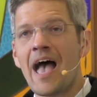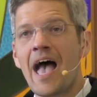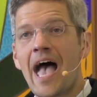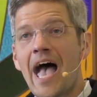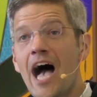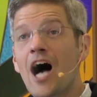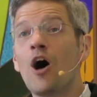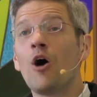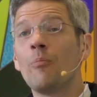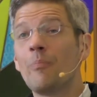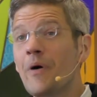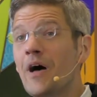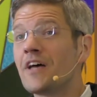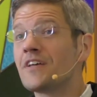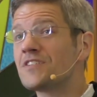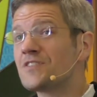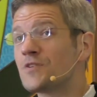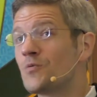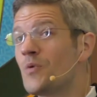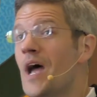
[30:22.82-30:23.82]
Help
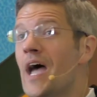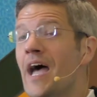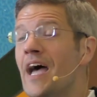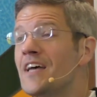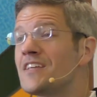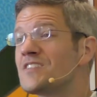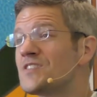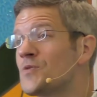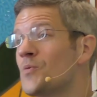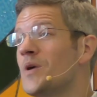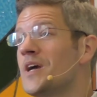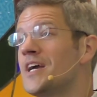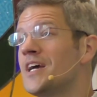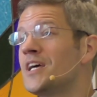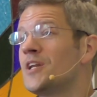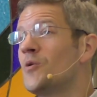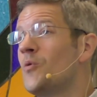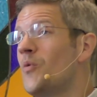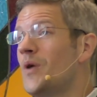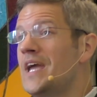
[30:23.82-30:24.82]
us rest
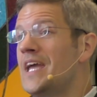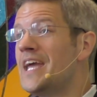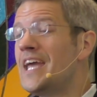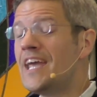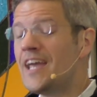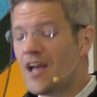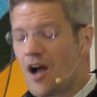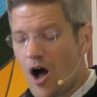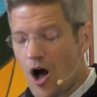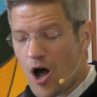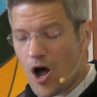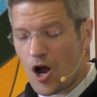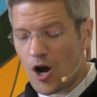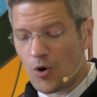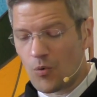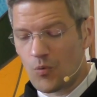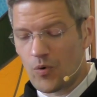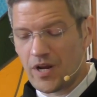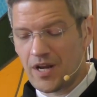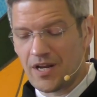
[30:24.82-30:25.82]
when we
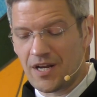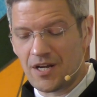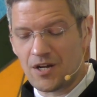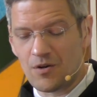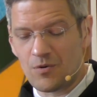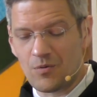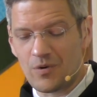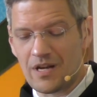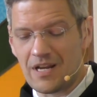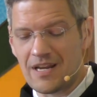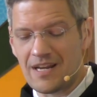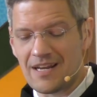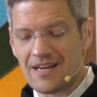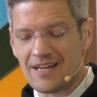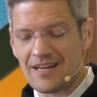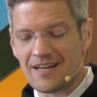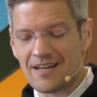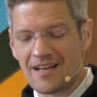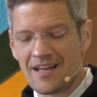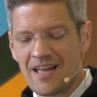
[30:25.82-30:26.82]
are weary.
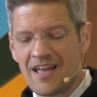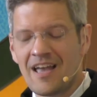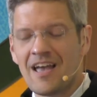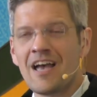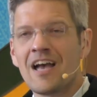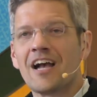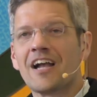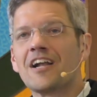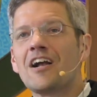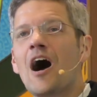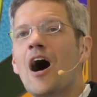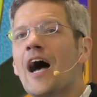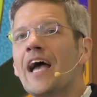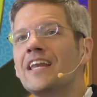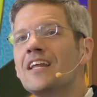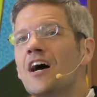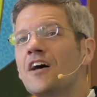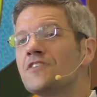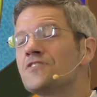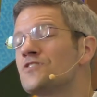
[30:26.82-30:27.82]

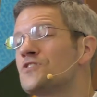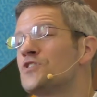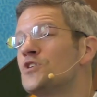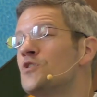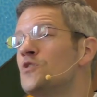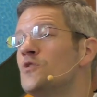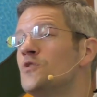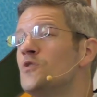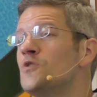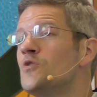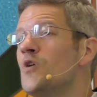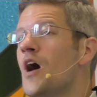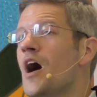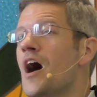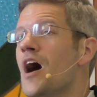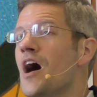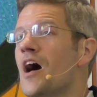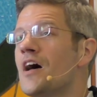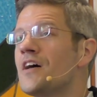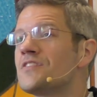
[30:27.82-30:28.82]
Guide us to
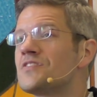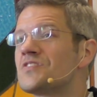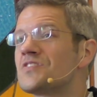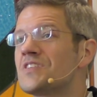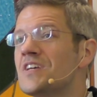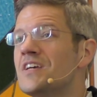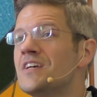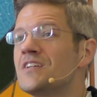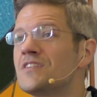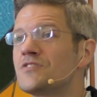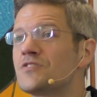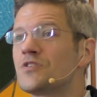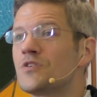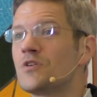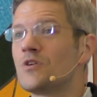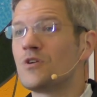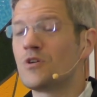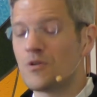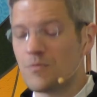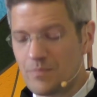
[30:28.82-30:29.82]
a
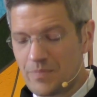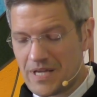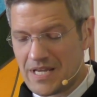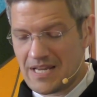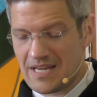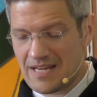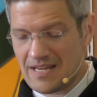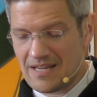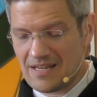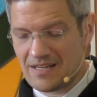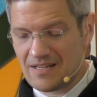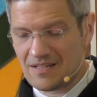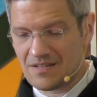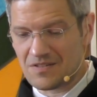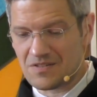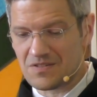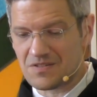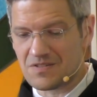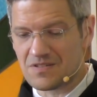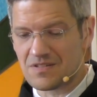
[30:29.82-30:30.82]

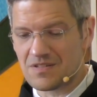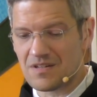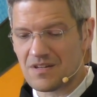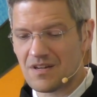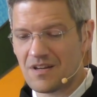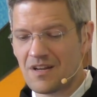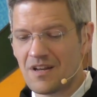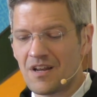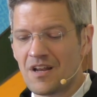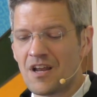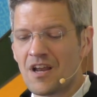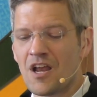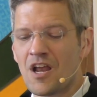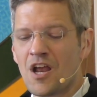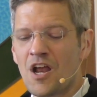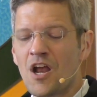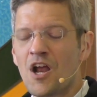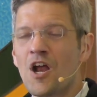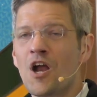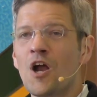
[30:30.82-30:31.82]
centerpiece.
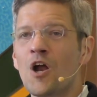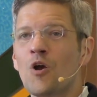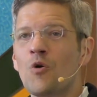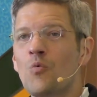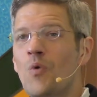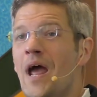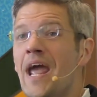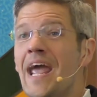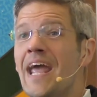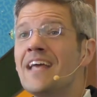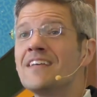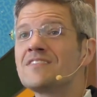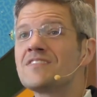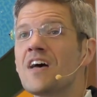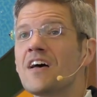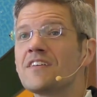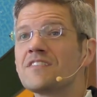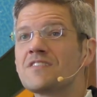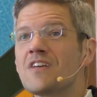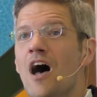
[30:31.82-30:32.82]
Raise
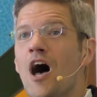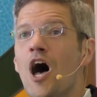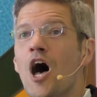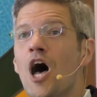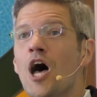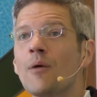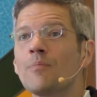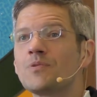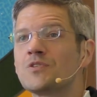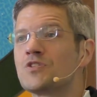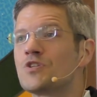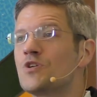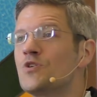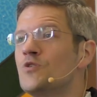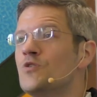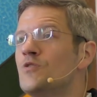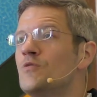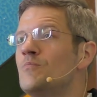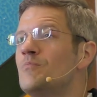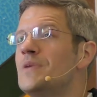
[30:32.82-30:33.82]
us up
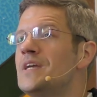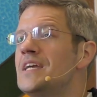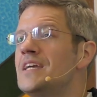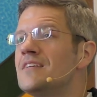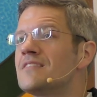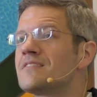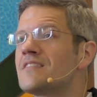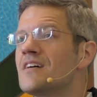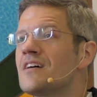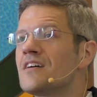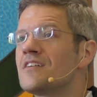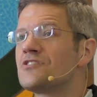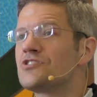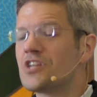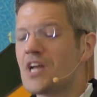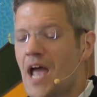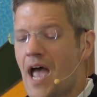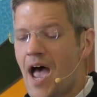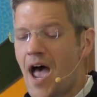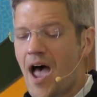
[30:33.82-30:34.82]
to meet the
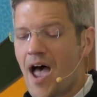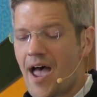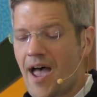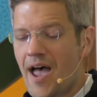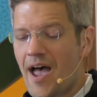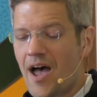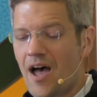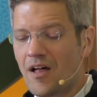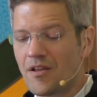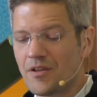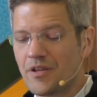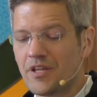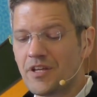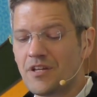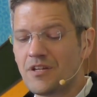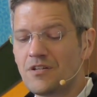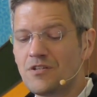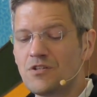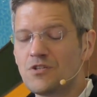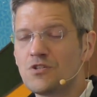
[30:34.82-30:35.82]

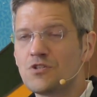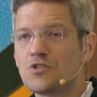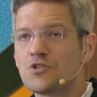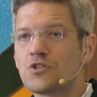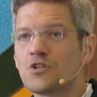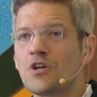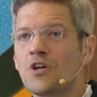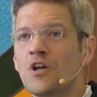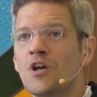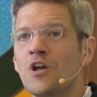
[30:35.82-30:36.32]
challenge